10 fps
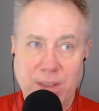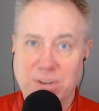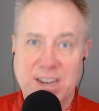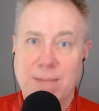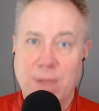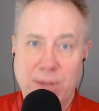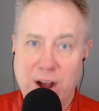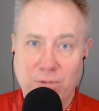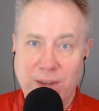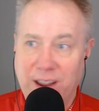He was not in my
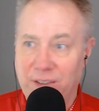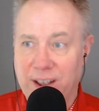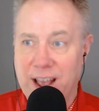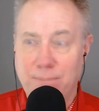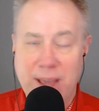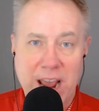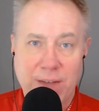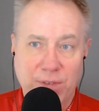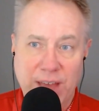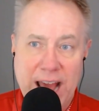power rankings. I got
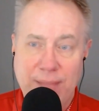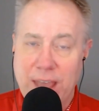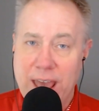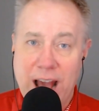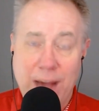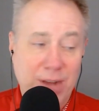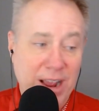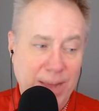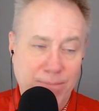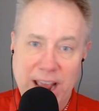panned for that. I'll
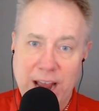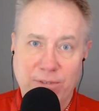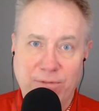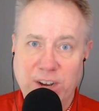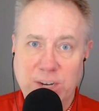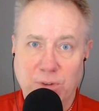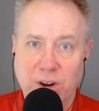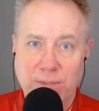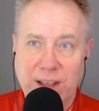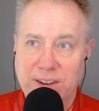probably get panned for
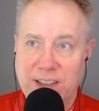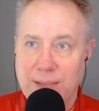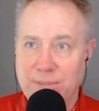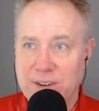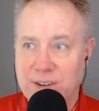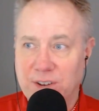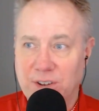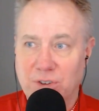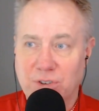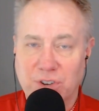Fishburne by the time this
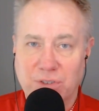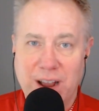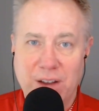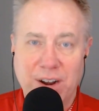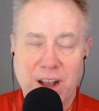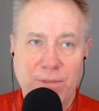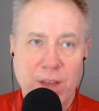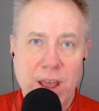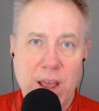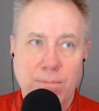circles around enough.
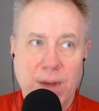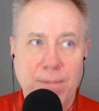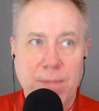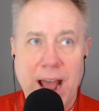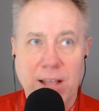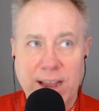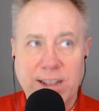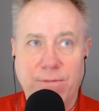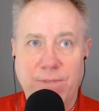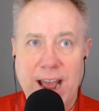But I like
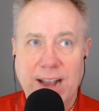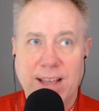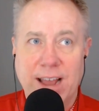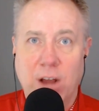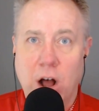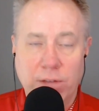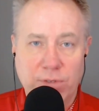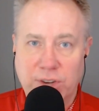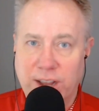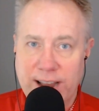the fact that all of
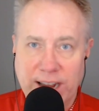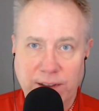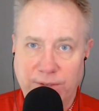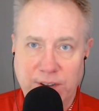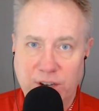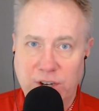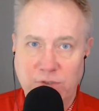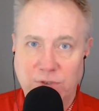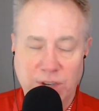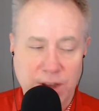those connective
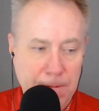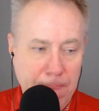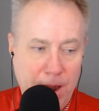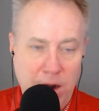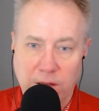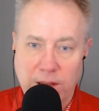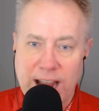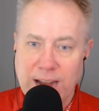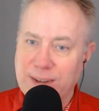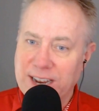tissues are
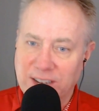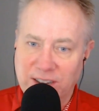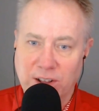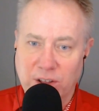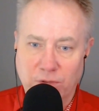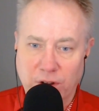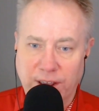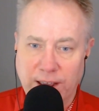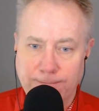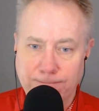aligned, but he's still a rookie.